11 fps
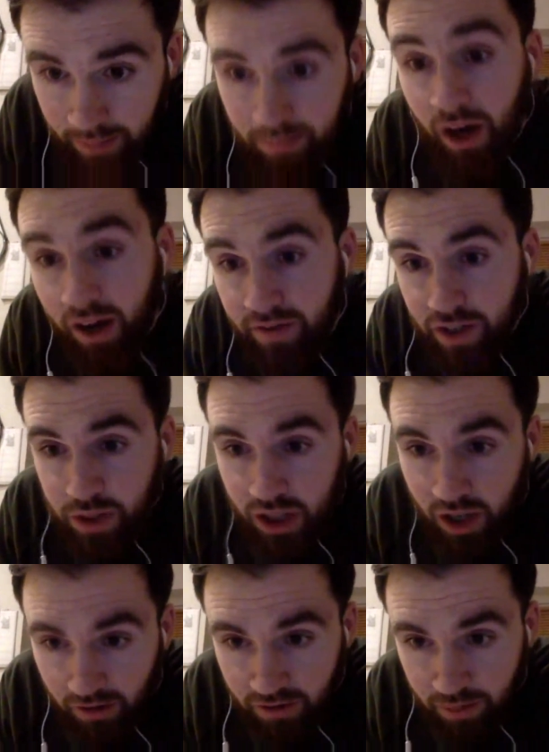Mihajlovic was
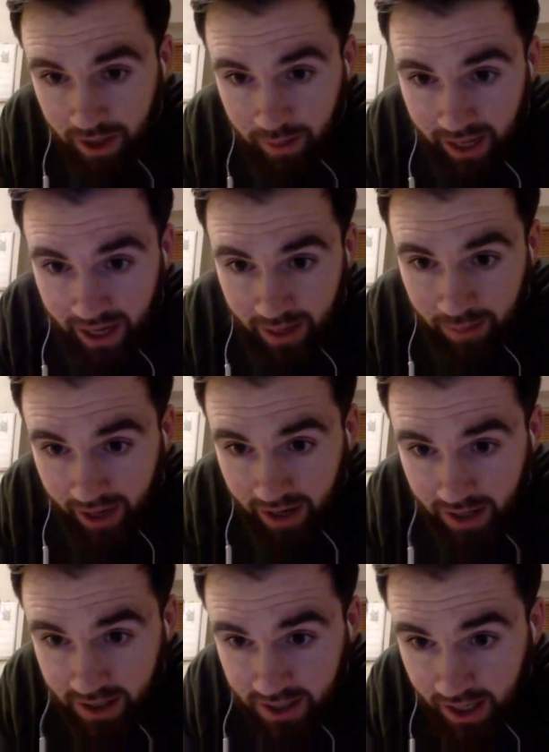loved by the Milan
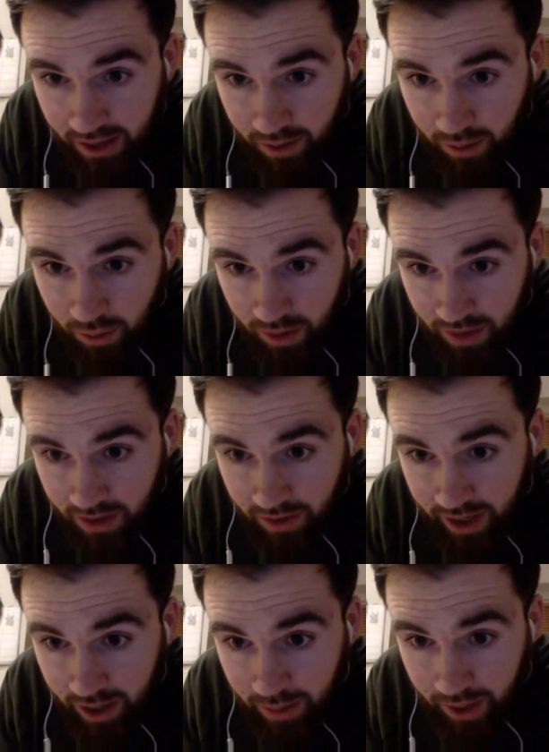players and with the
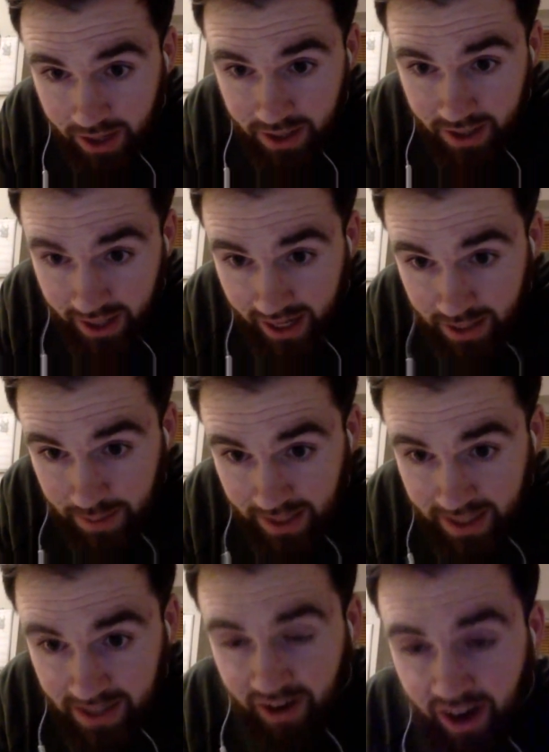Torino players. In that aspect,
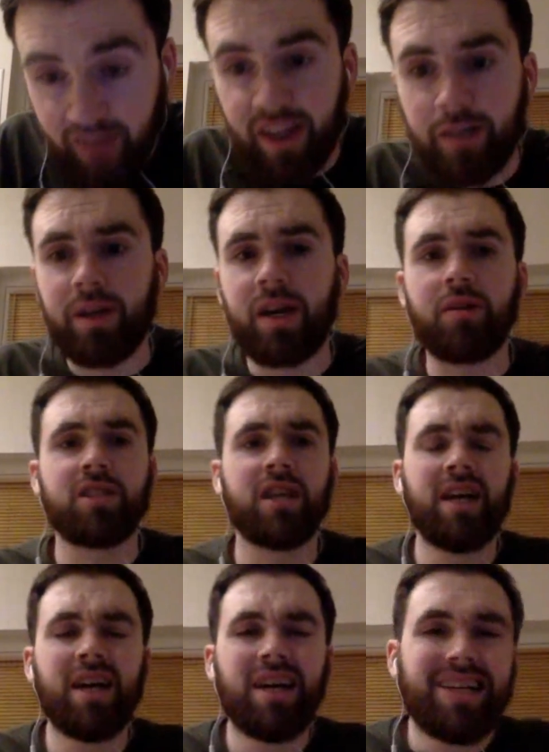he's a very valuable coach.
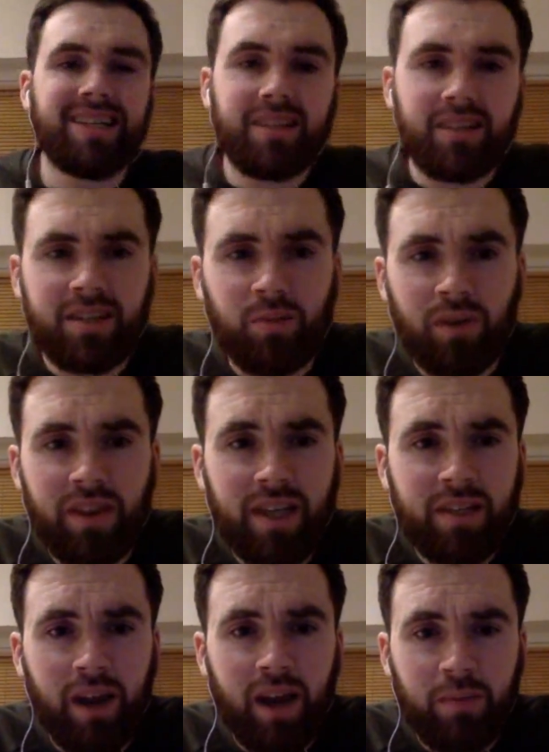It's one thing
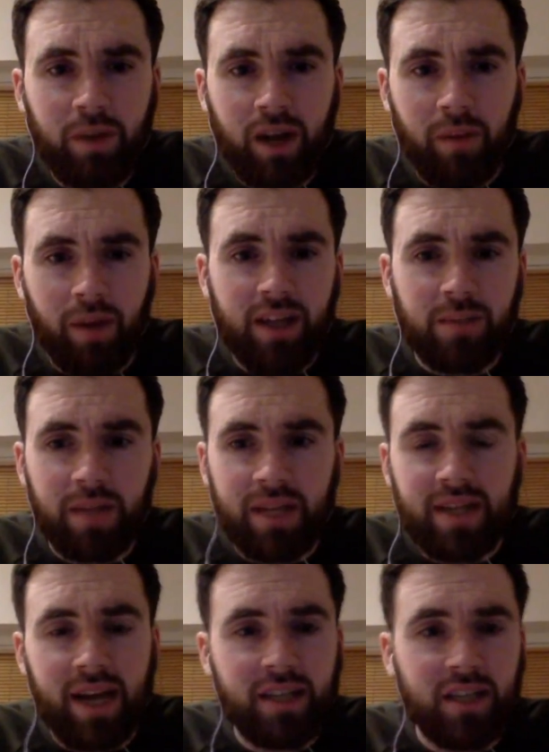to be liked by your players, but then
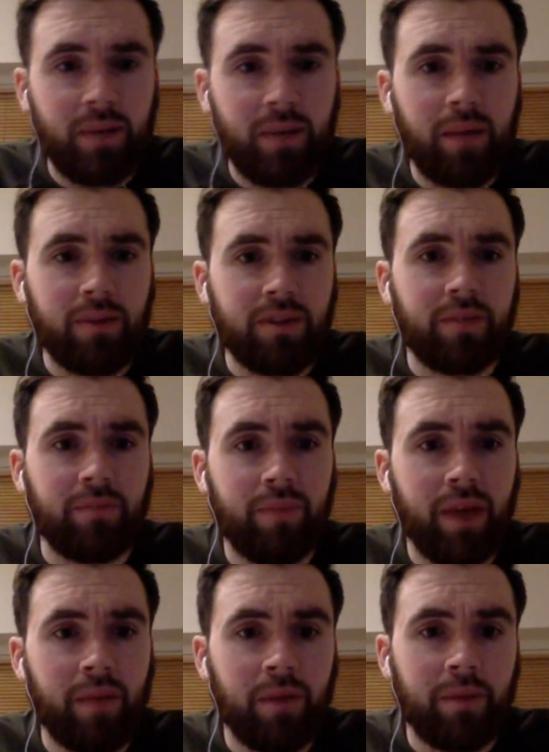to actually be able to
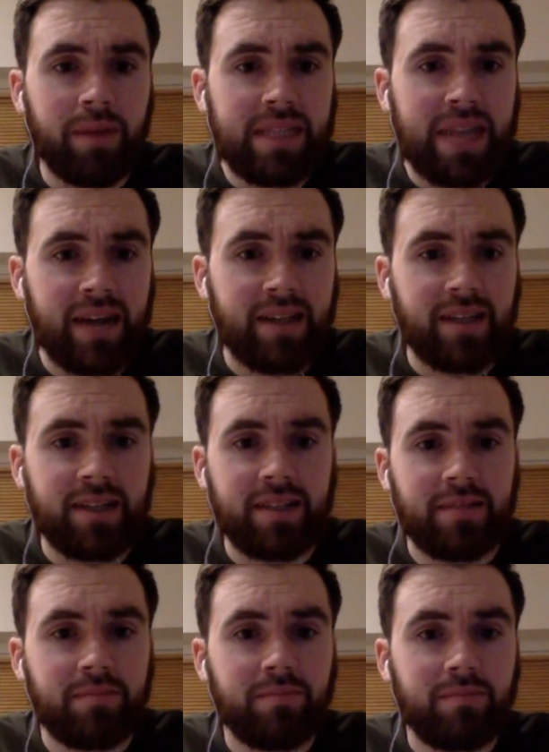implement tactics
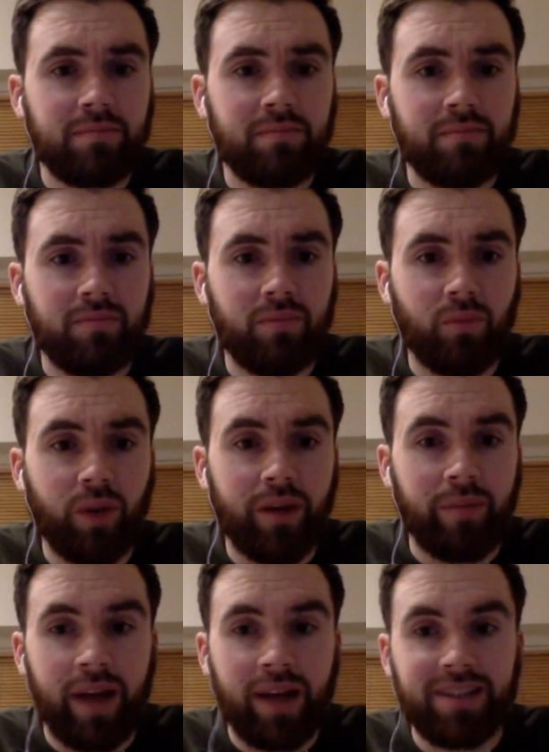and
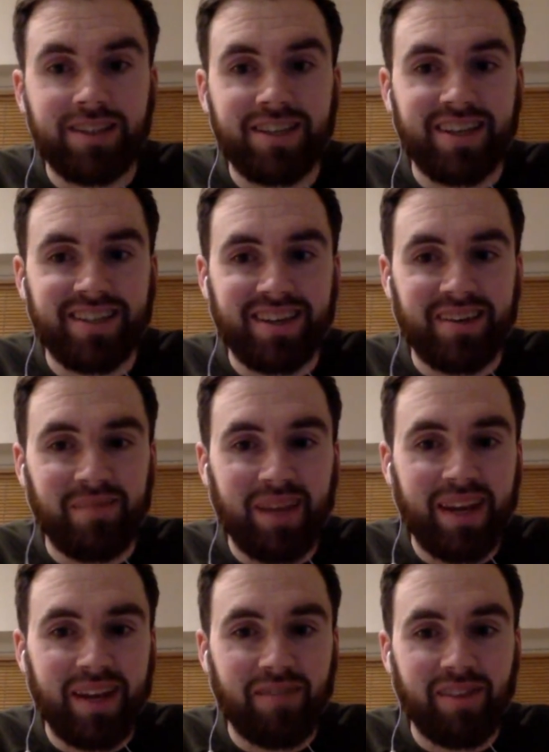win matches is a
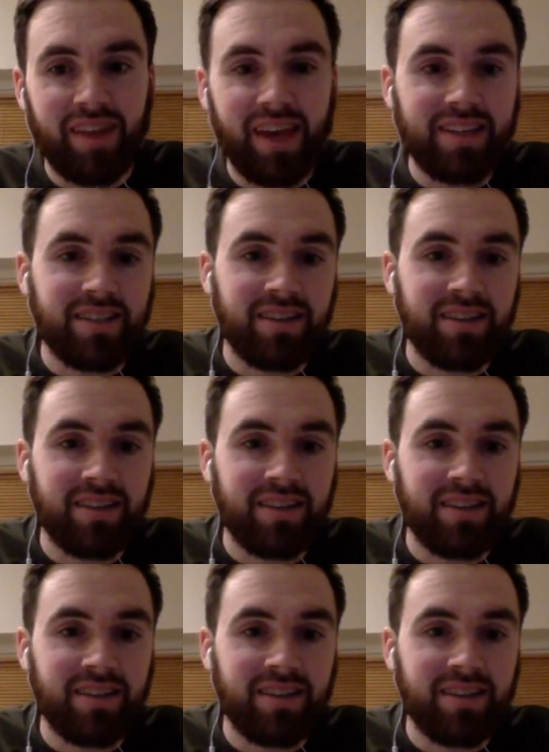completely different thing.